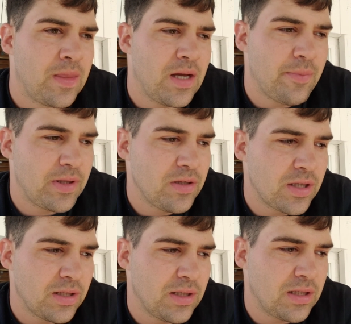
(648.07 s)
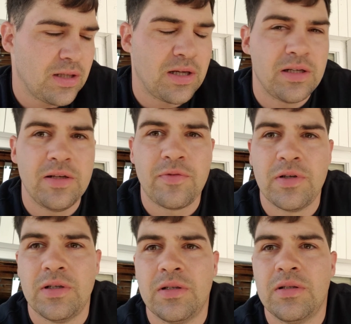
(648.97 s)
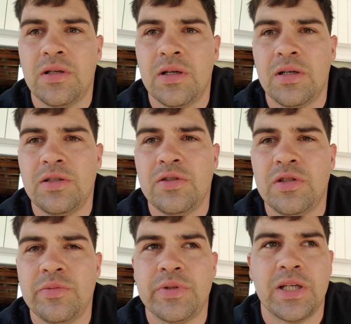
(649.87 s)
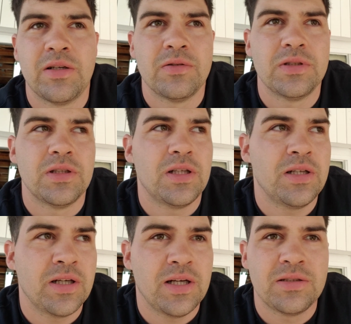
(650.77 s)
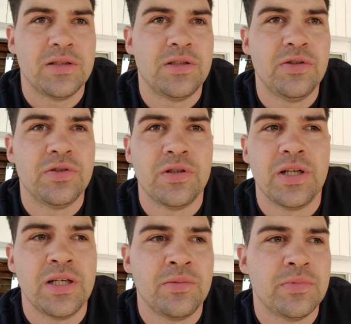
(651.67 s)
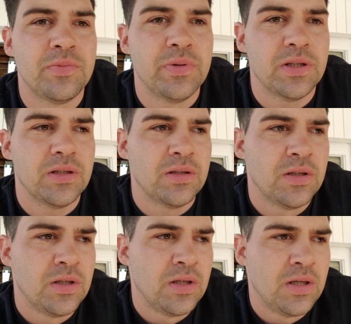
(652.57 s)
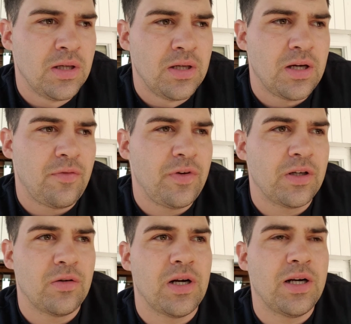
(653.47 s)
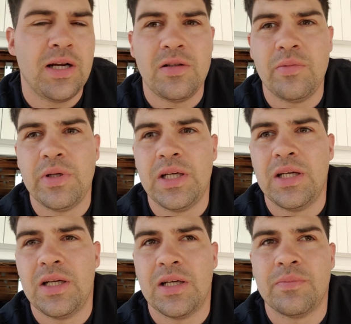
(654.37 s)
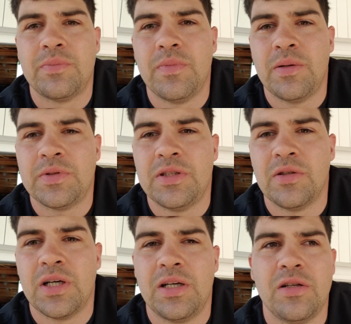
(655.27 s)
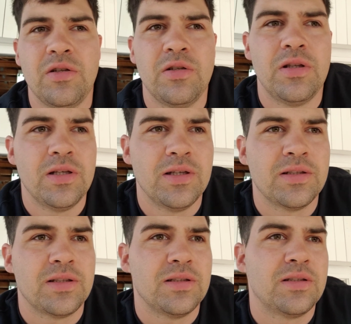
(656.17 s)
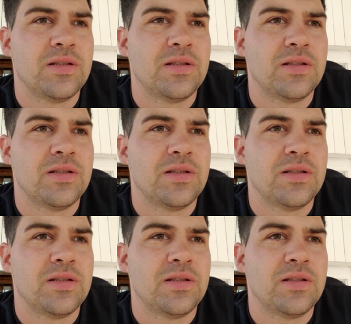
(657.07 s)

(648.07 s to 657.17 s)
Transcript: I've been looking at a lot of different YouTube channels, and a lot of guys just use their names, but I figured right now in the beginning, I'm still kind of new to this.